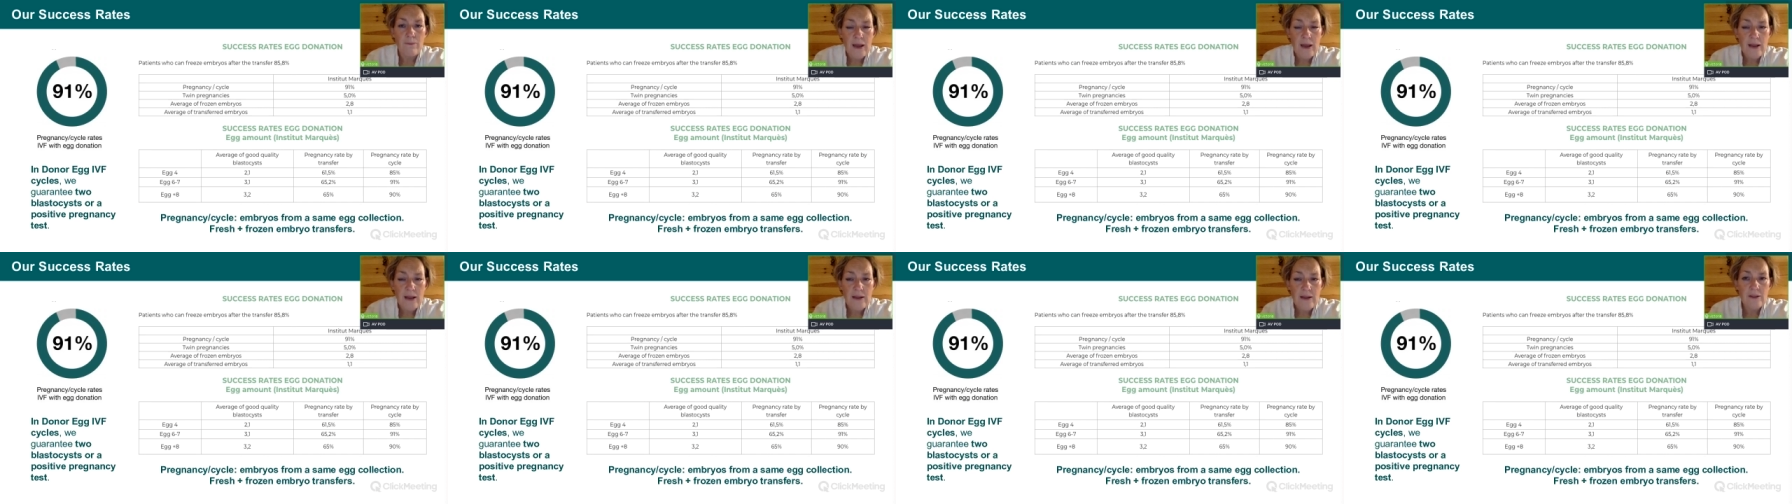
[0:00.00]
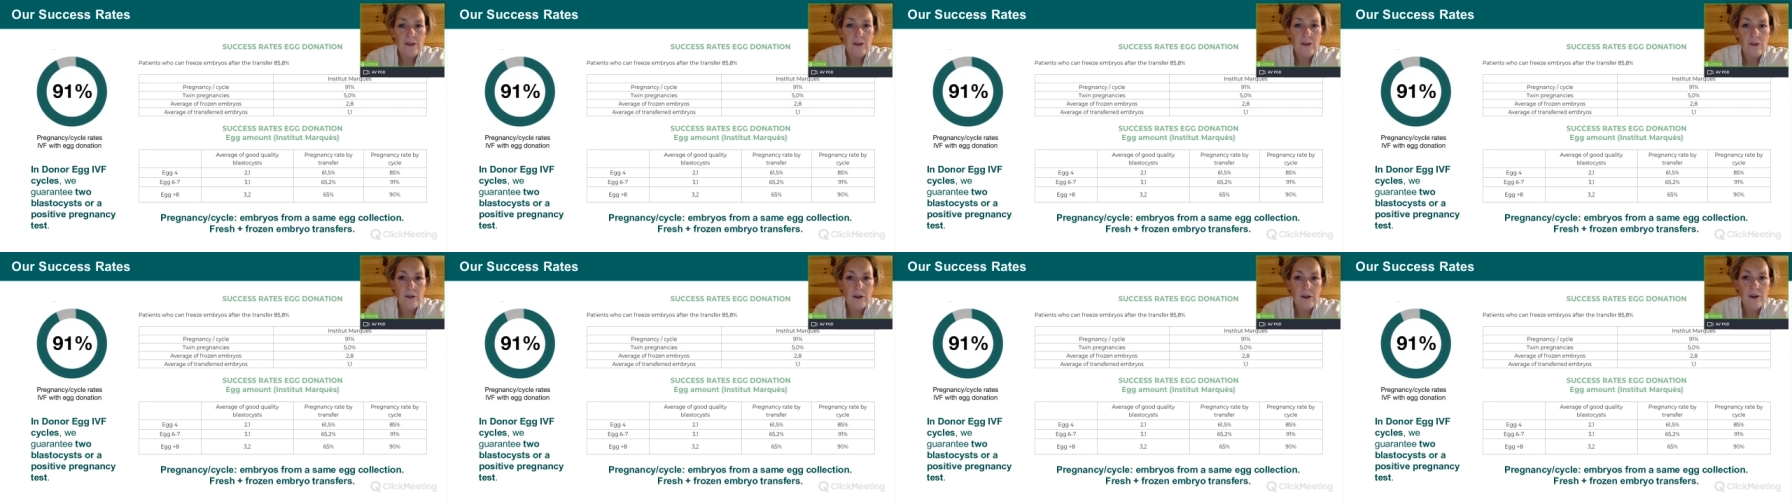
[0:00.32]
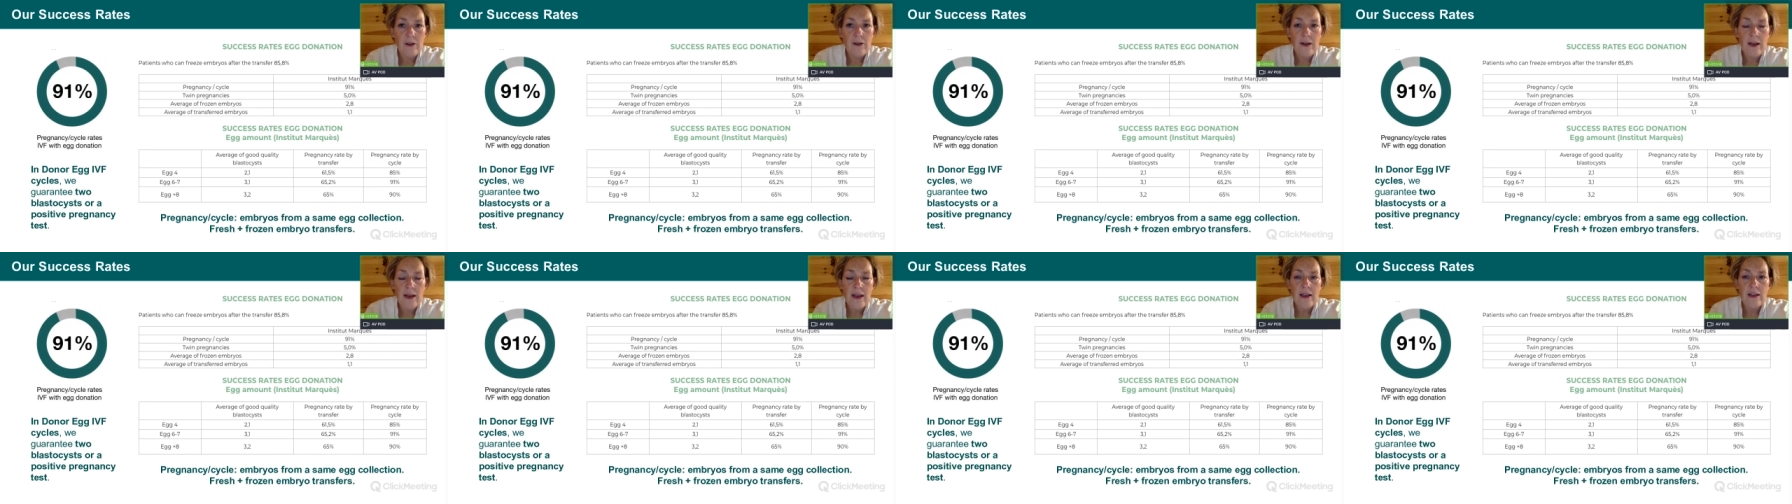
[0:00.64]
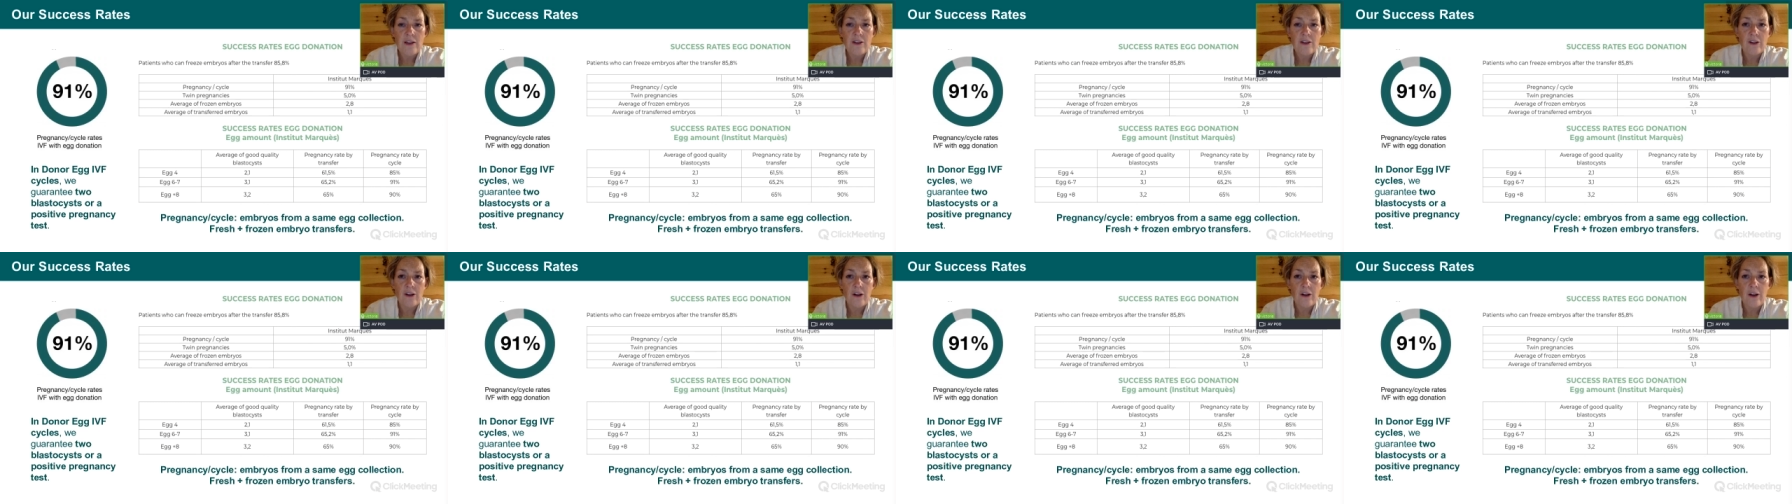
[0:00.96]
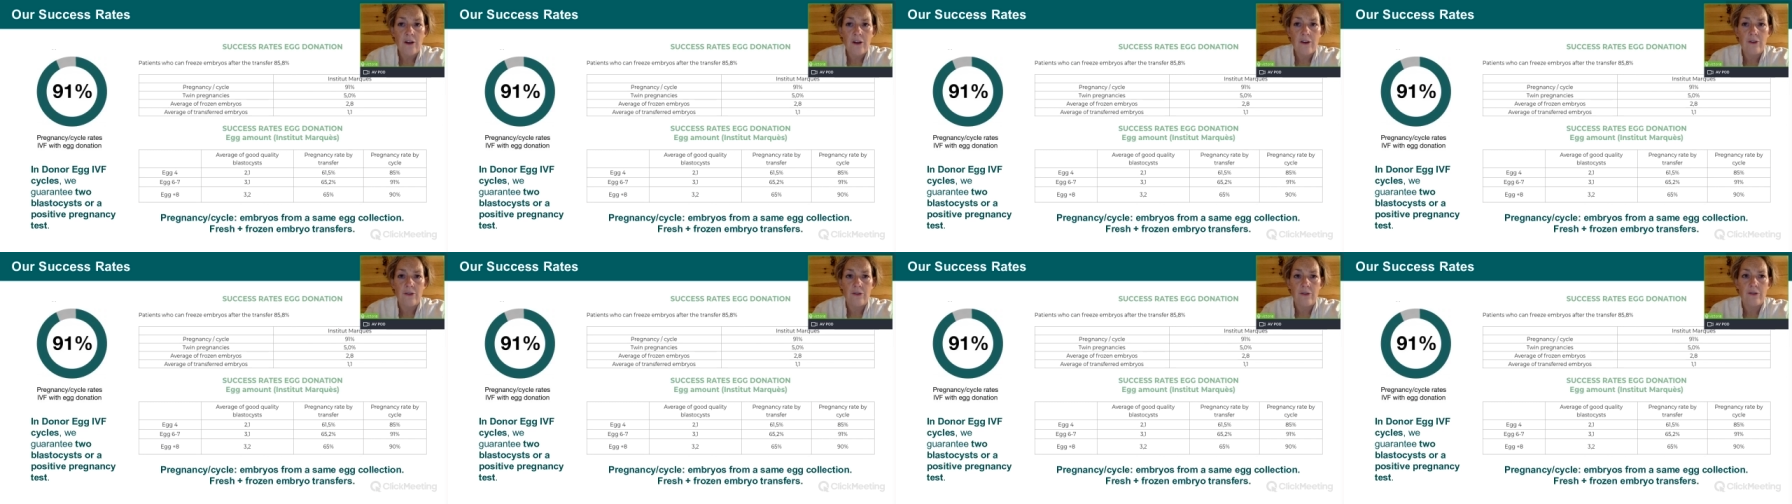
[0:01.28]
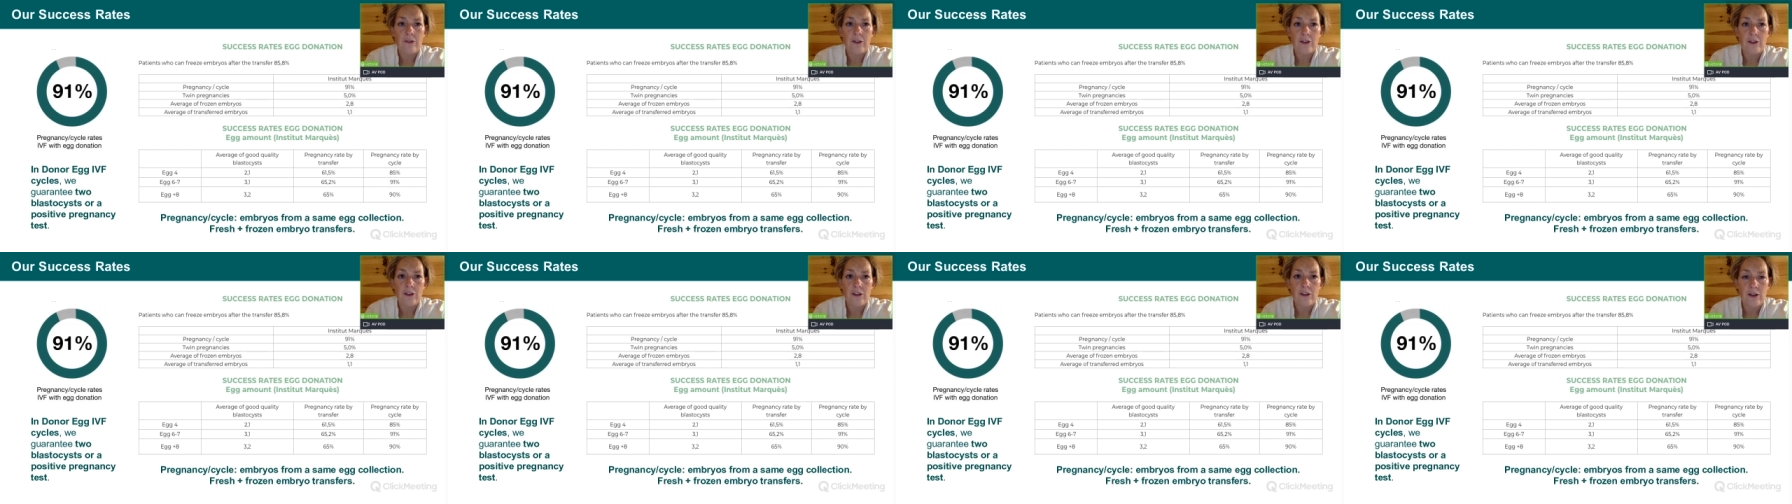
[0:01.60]
based on her age
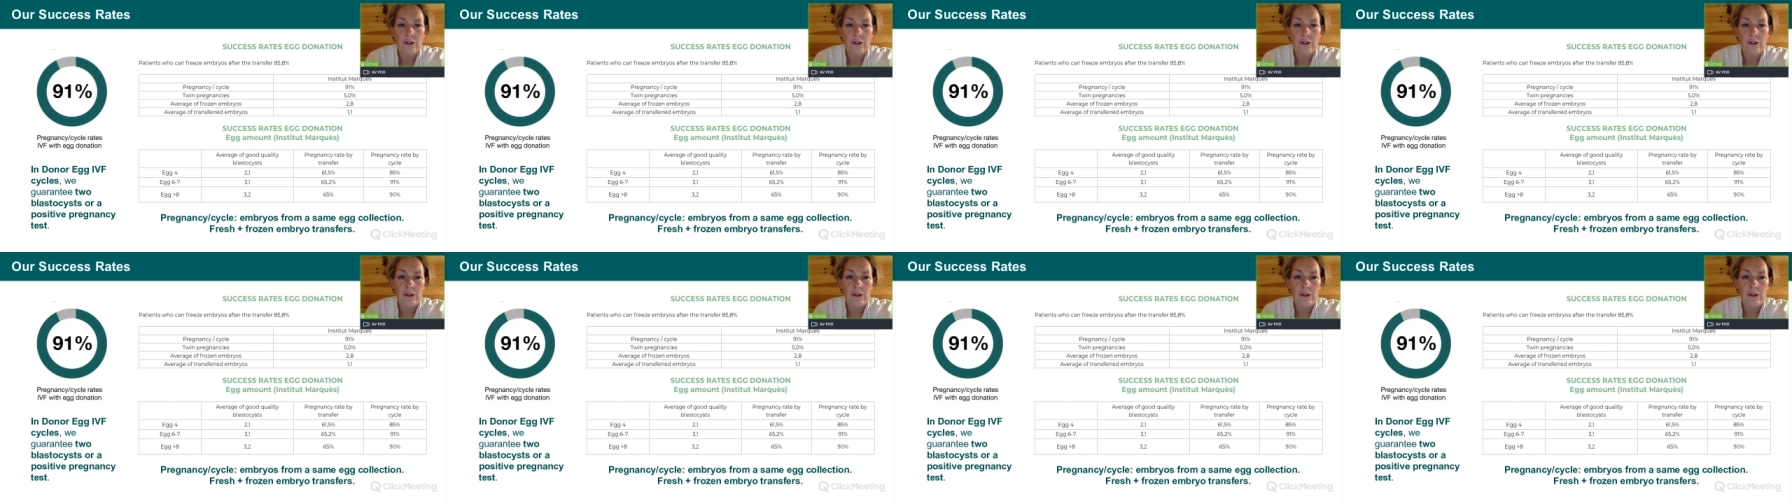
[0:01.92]
alone the